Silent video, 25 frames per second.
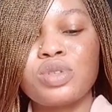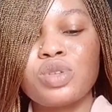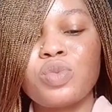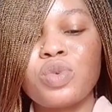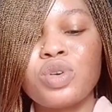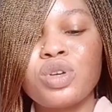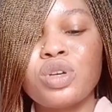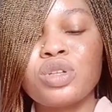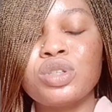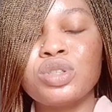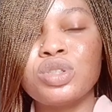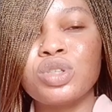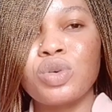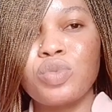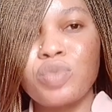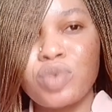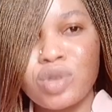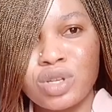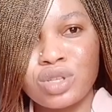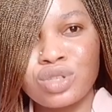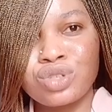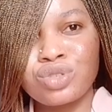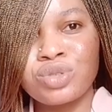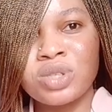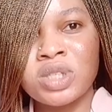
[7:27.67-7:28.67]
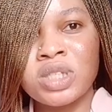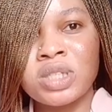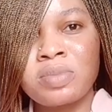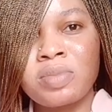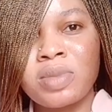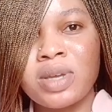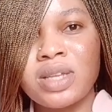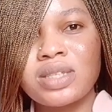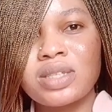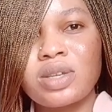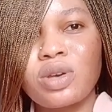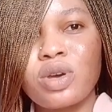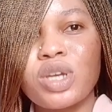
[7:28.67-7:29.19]
So when you're done with the
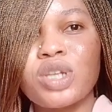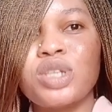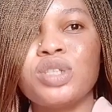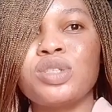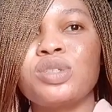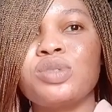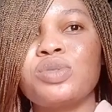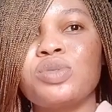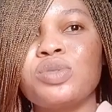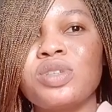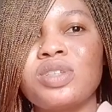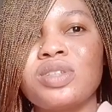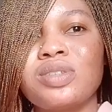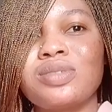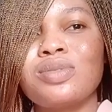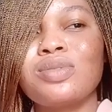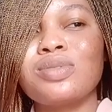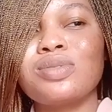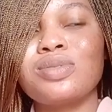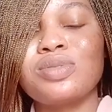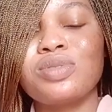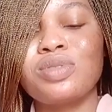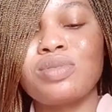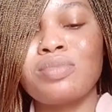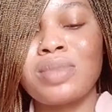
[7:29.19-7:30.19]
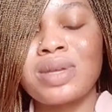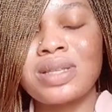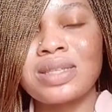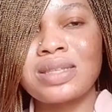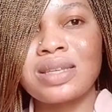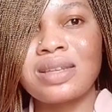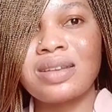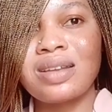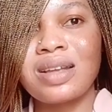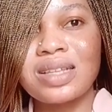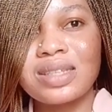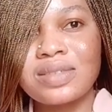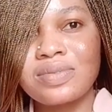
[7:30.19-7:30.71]
treatment, all you need to do is go to your
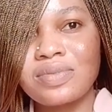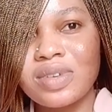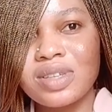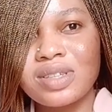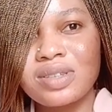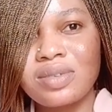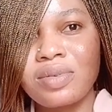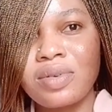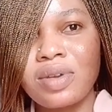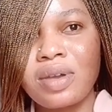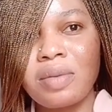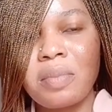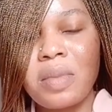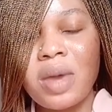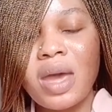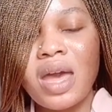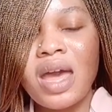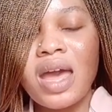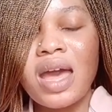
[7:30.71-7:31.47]
maintenance face cream